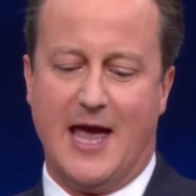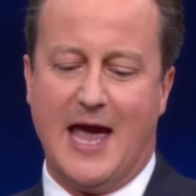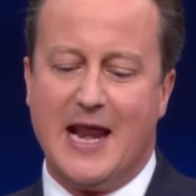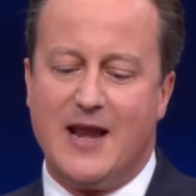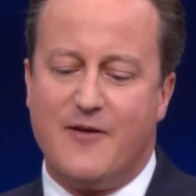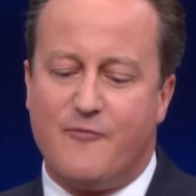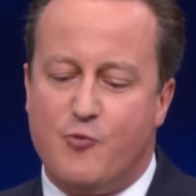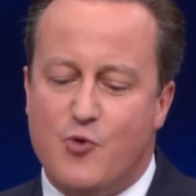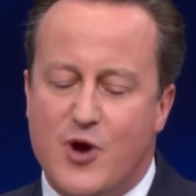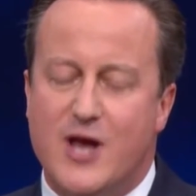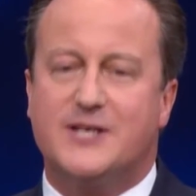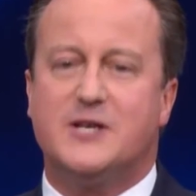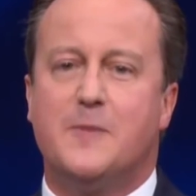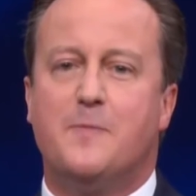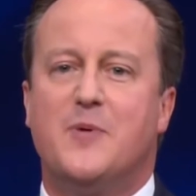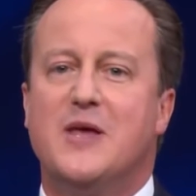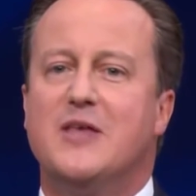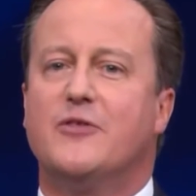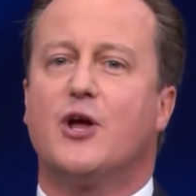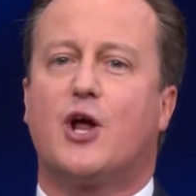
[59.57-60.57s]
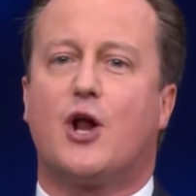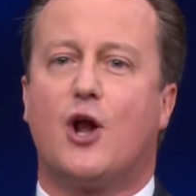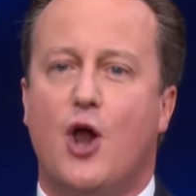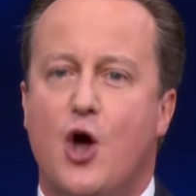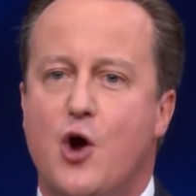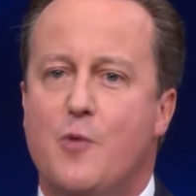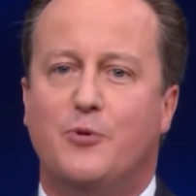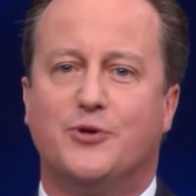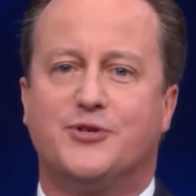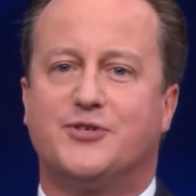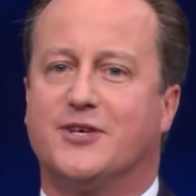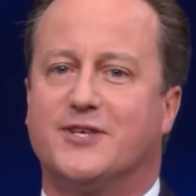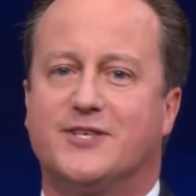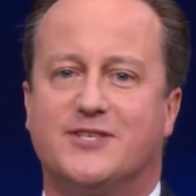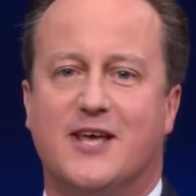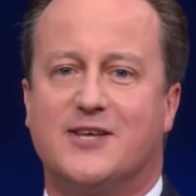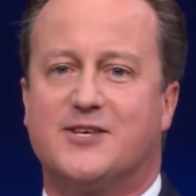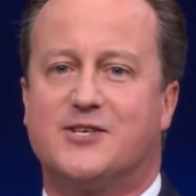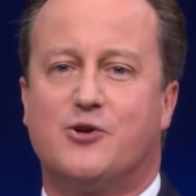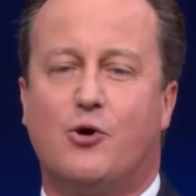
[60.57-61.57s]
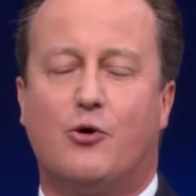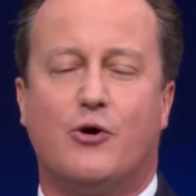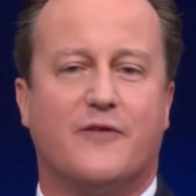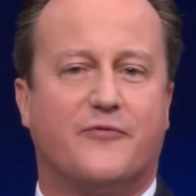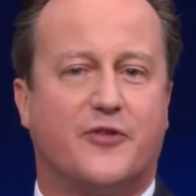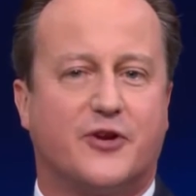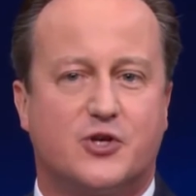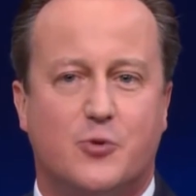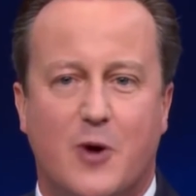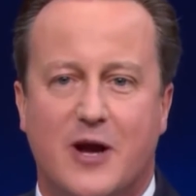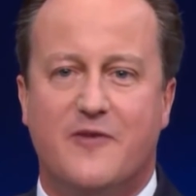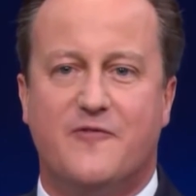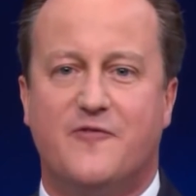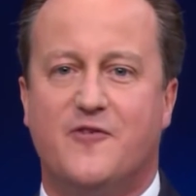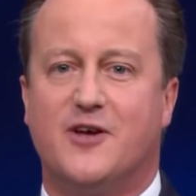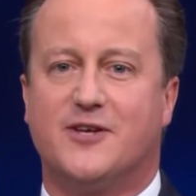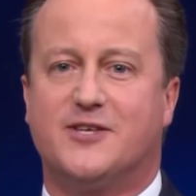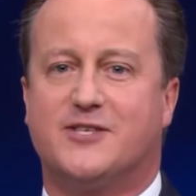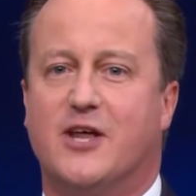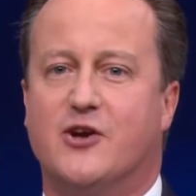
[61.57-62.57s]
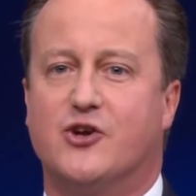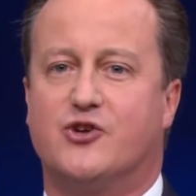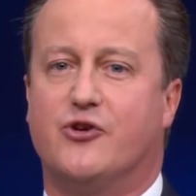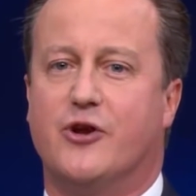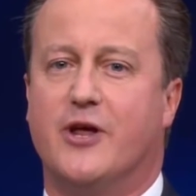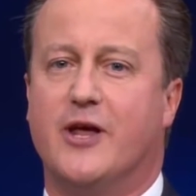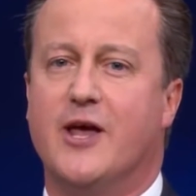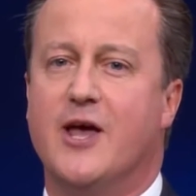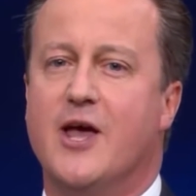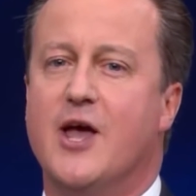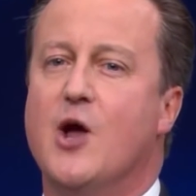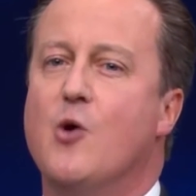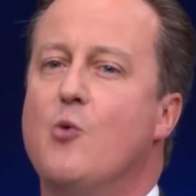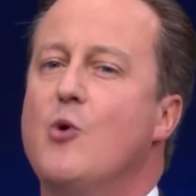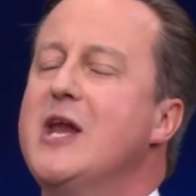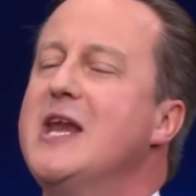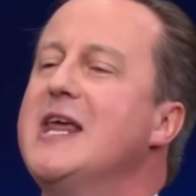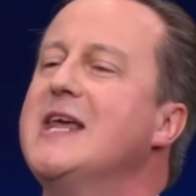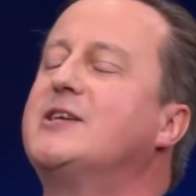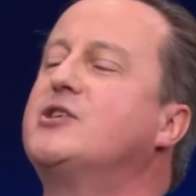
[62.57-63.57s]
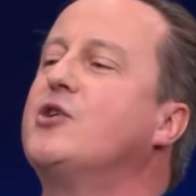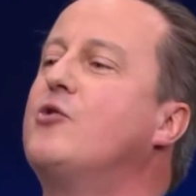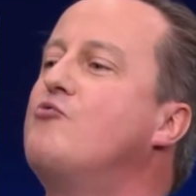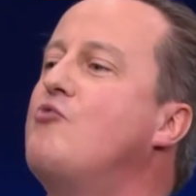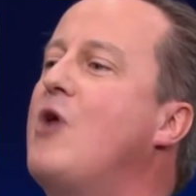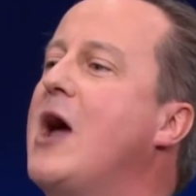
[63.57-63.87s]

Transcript: And if we're to be the global success story of the 21st century, we need to